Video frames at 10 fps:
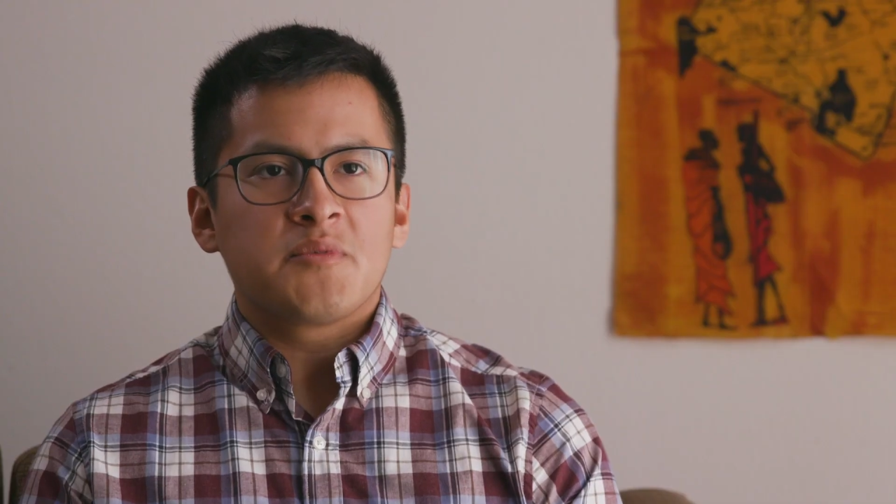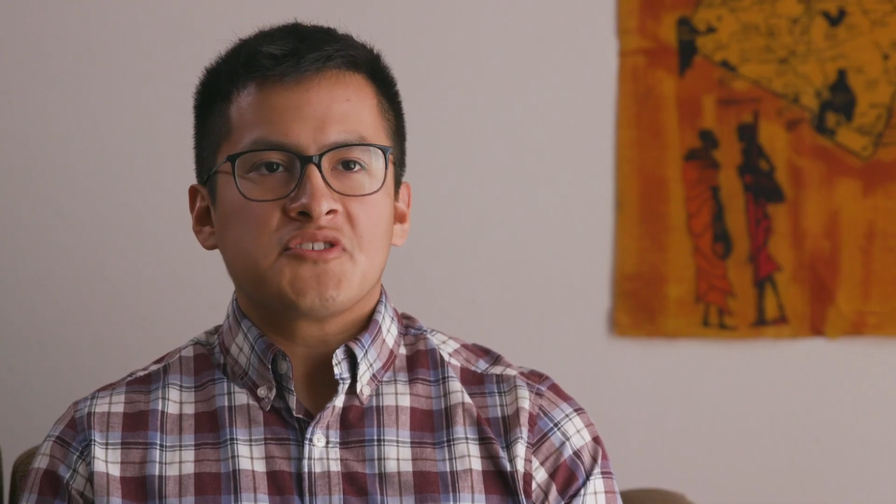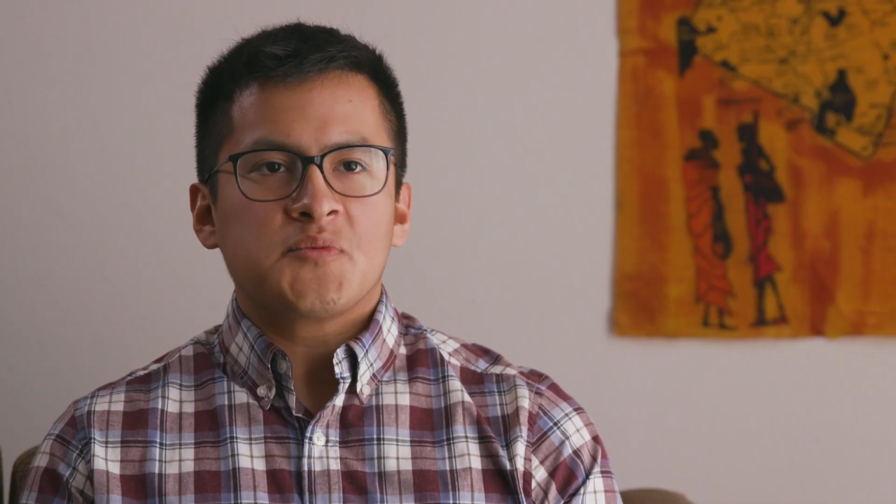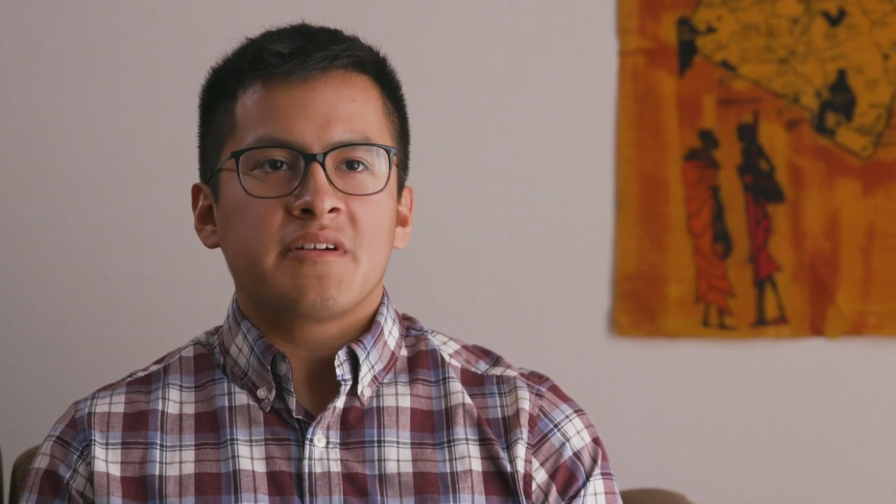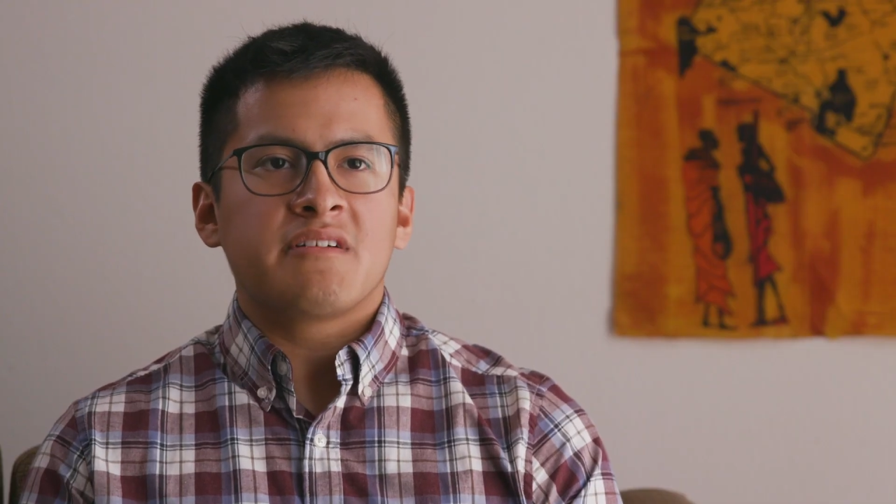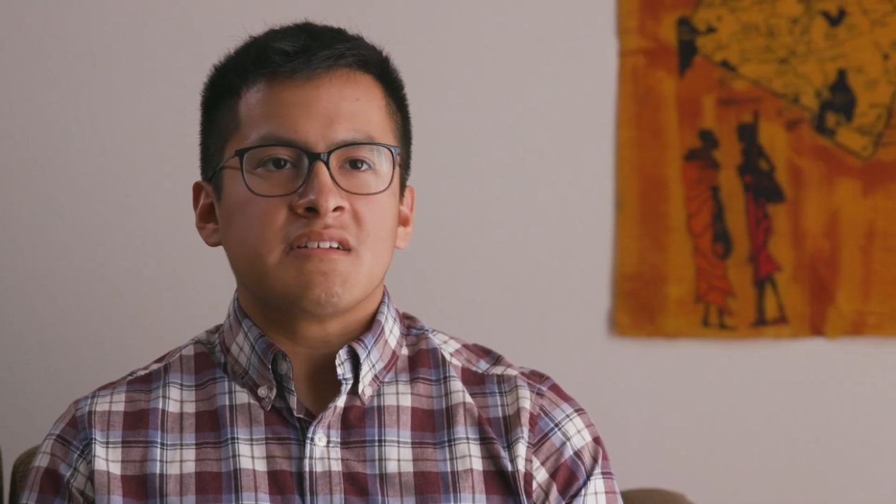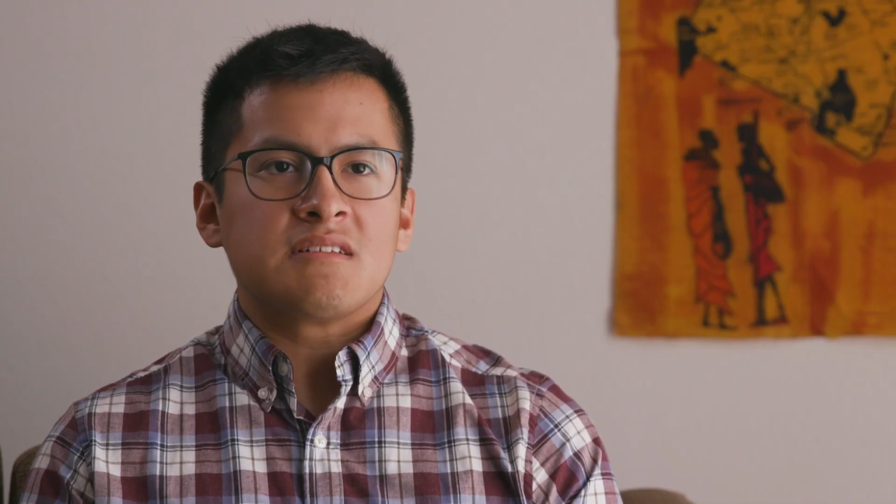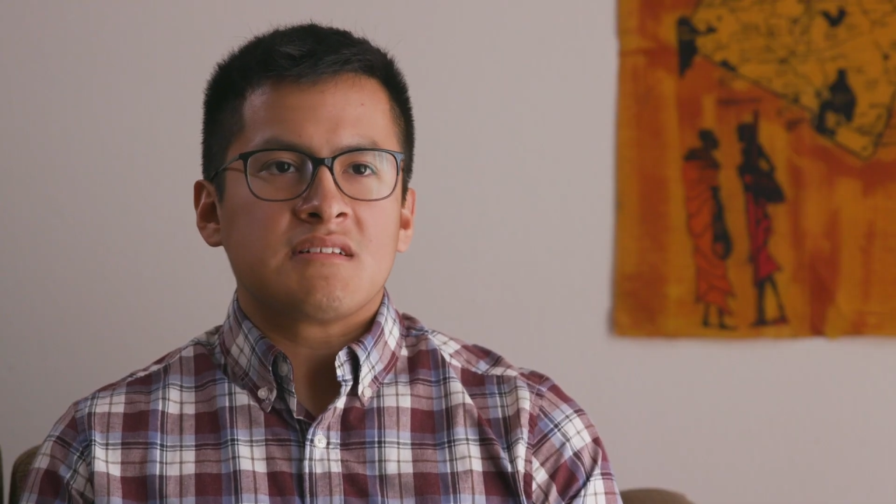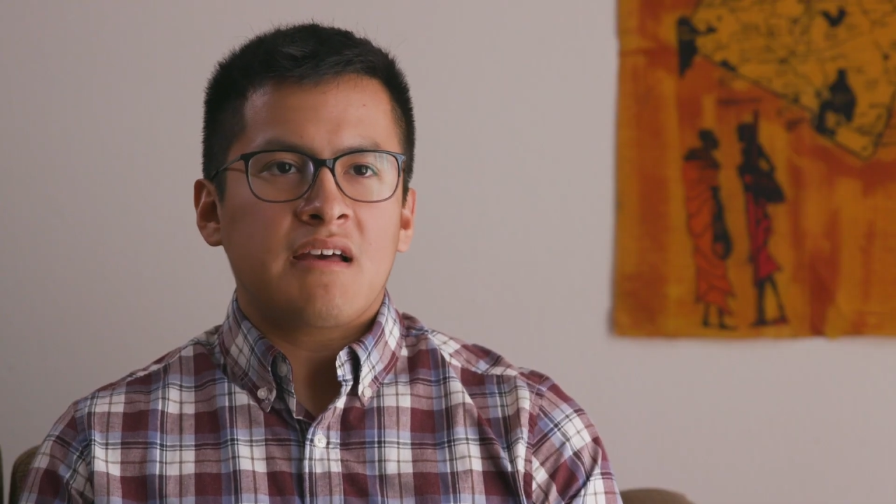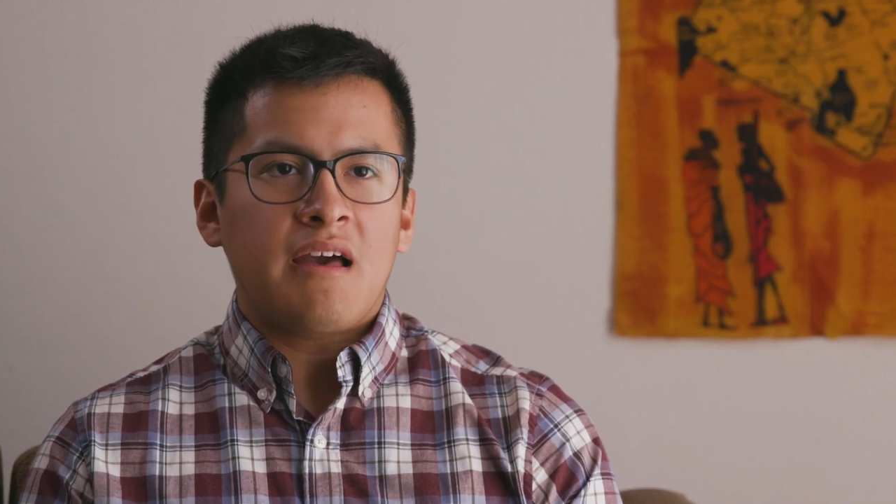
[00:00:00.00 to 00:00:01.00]

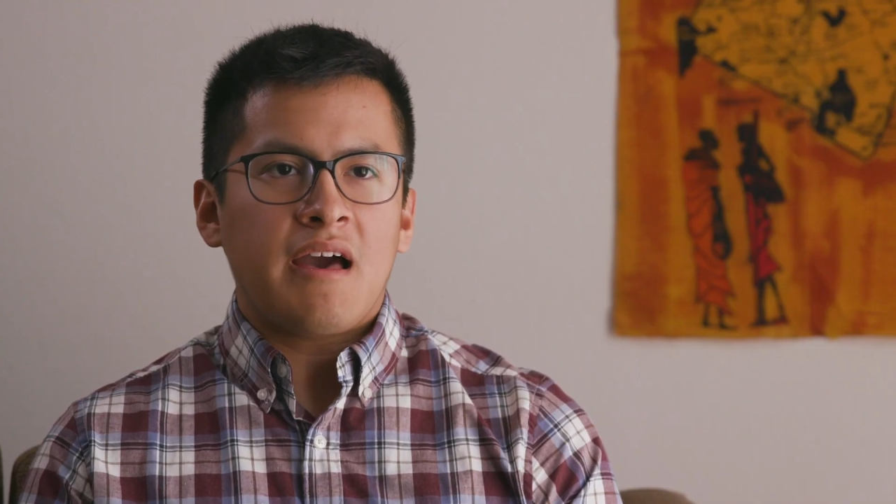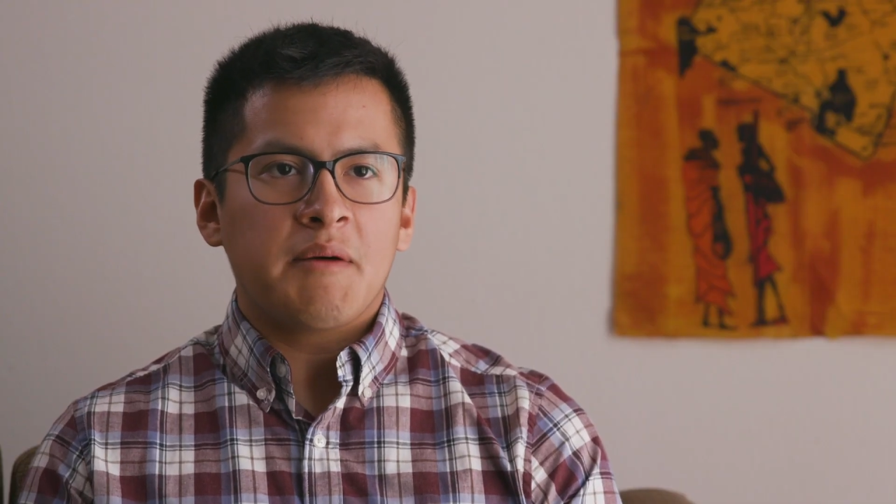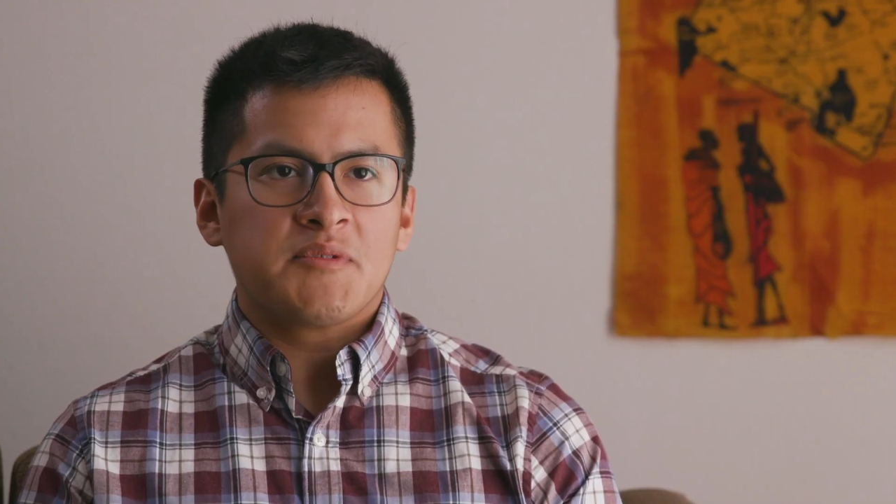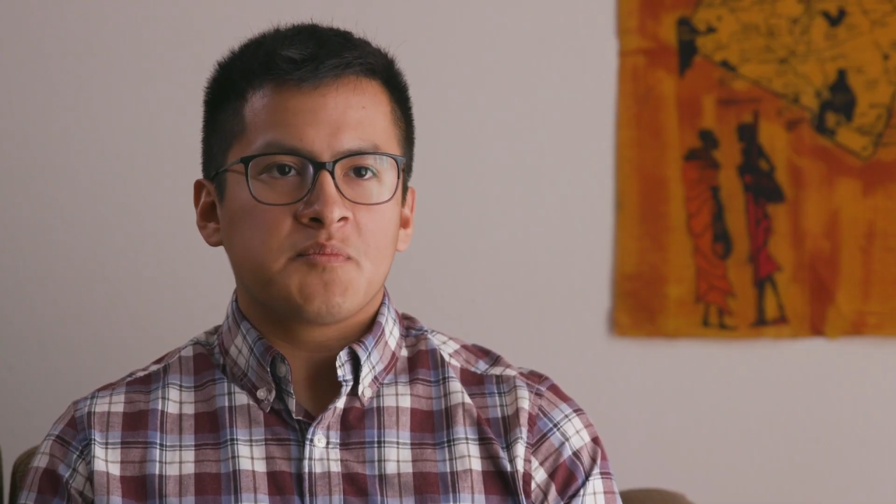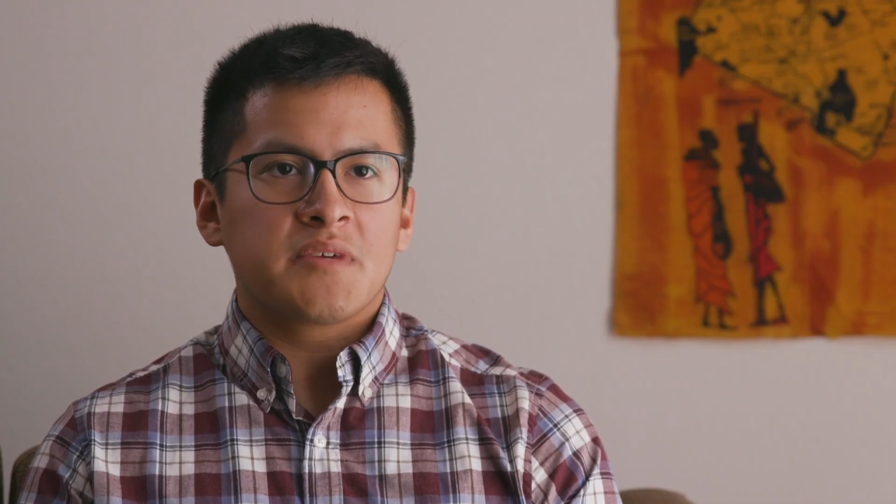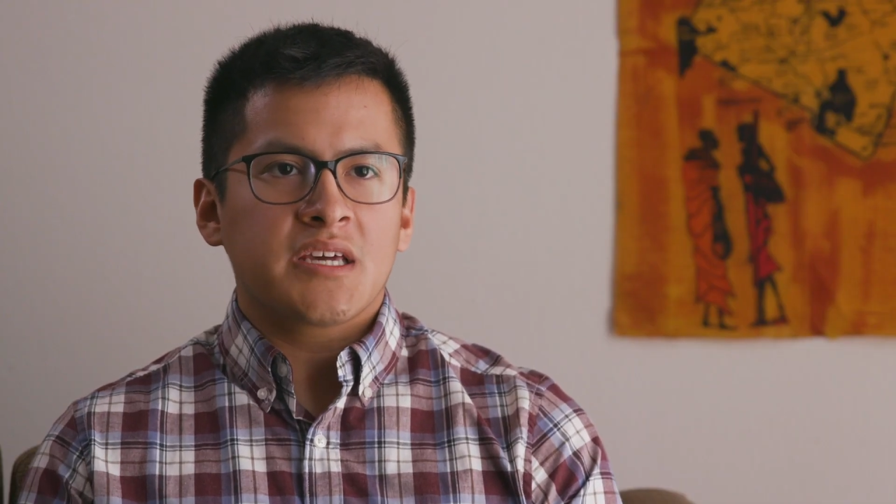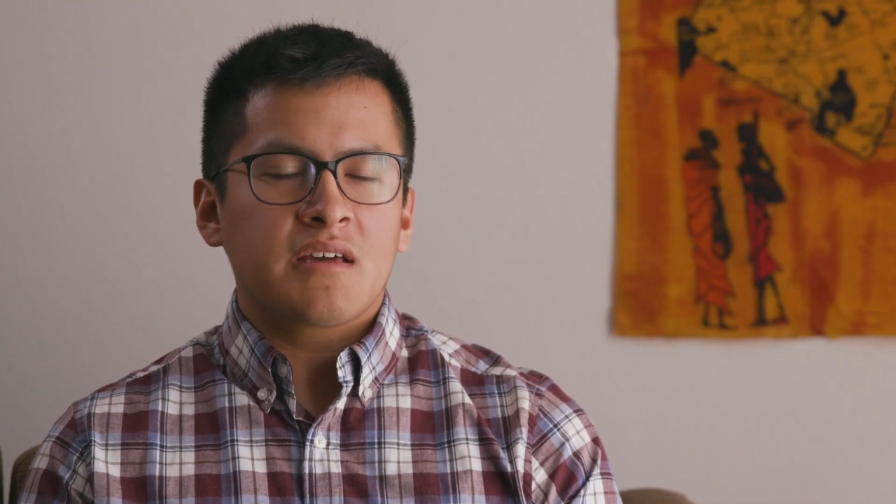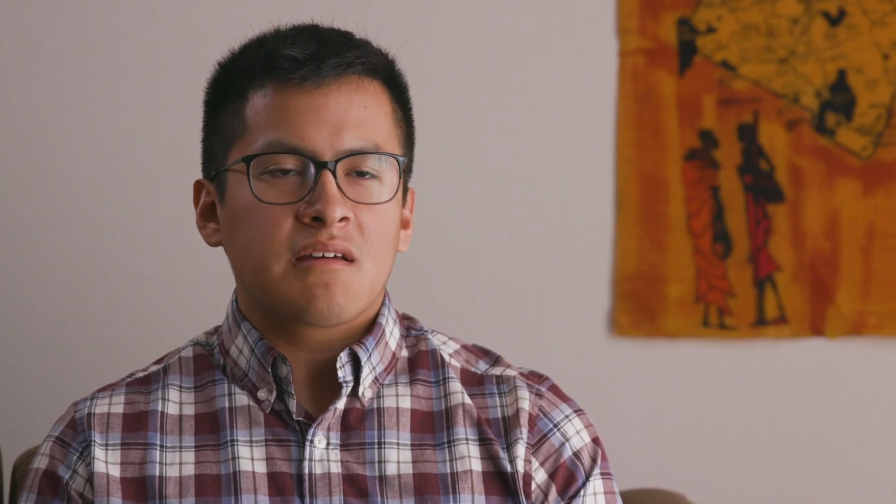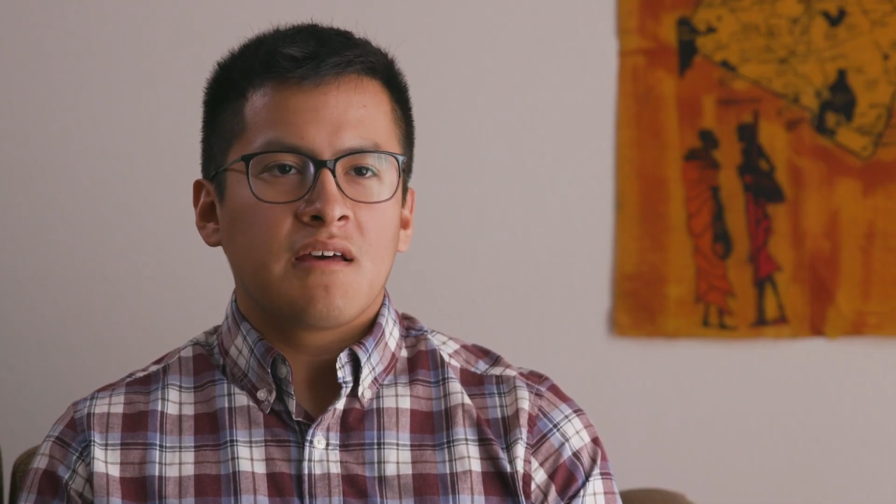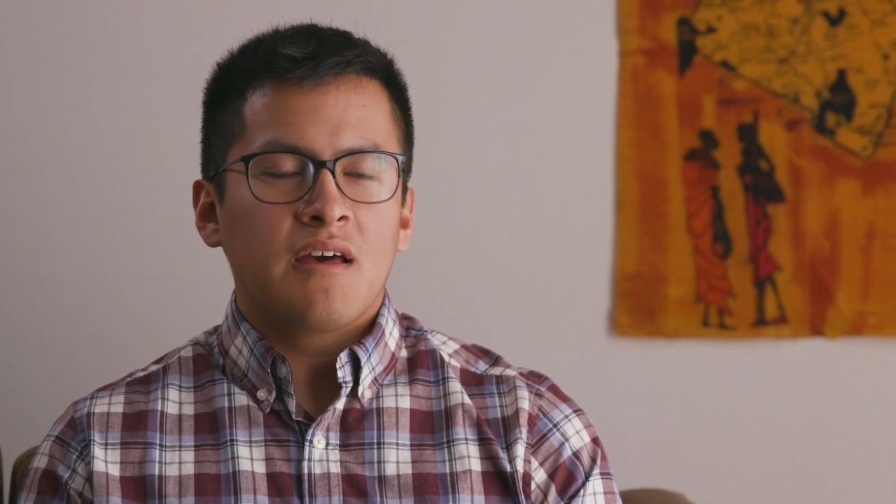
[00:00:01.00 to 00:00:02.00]
experience helped
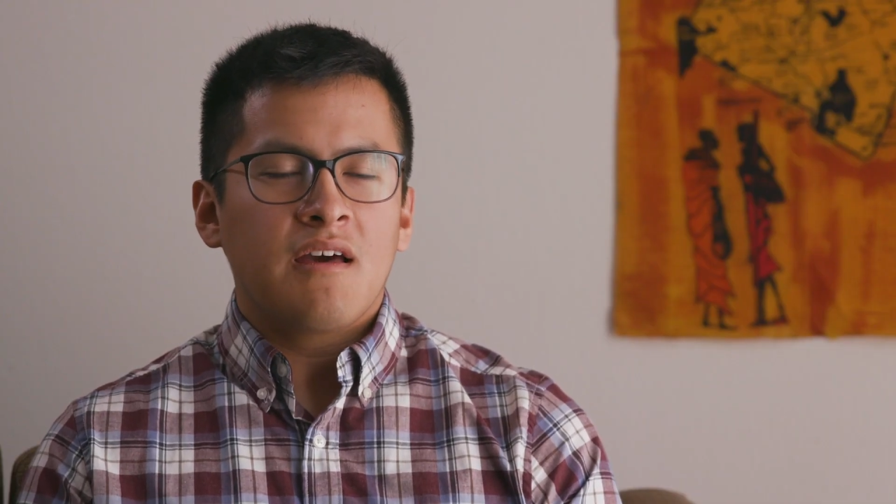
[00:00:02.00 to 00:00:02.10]
me